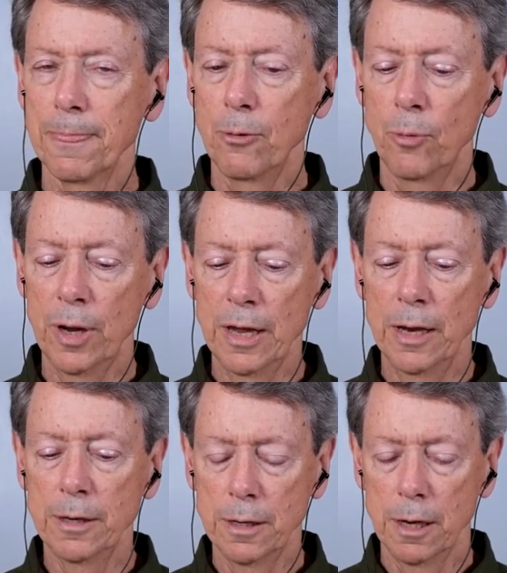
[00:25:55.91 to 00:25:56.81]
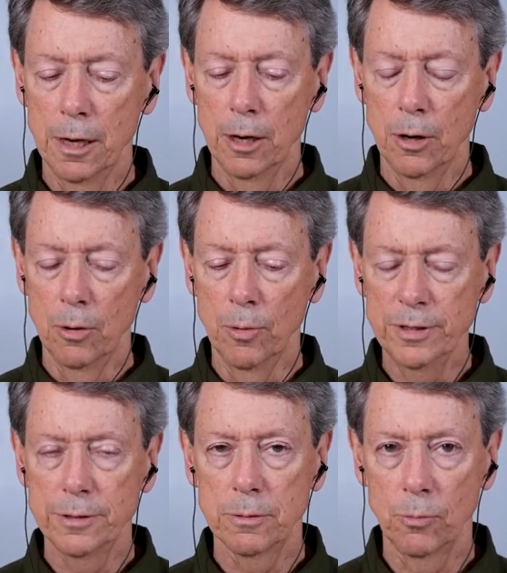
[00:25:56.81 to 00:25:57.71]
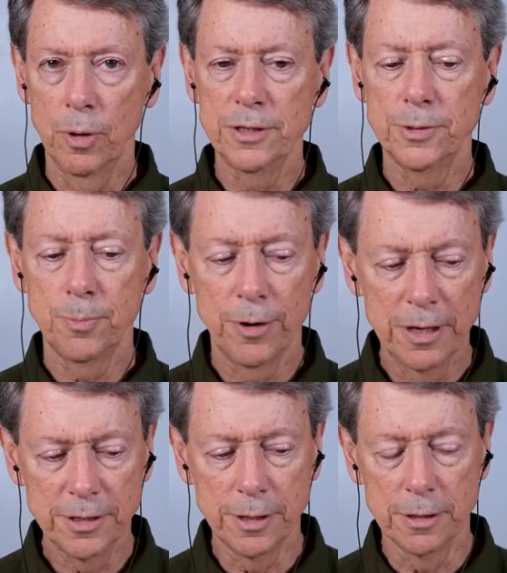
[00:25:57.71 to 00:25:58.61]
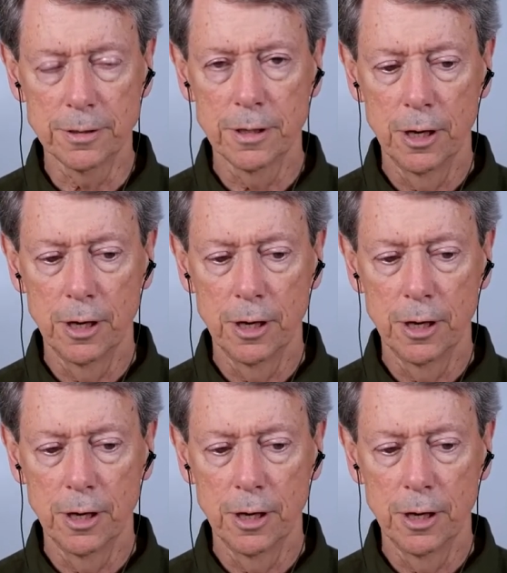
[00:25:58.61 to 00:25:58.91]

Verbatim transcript: when what what's present